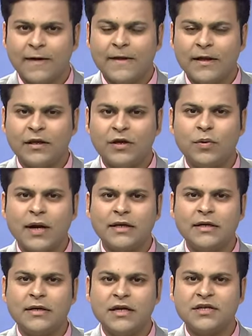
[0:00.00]
that the
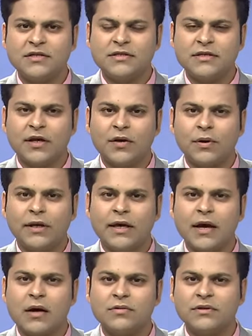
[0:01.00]
United Nations Security
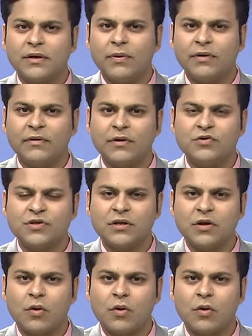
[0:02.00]
Council resolution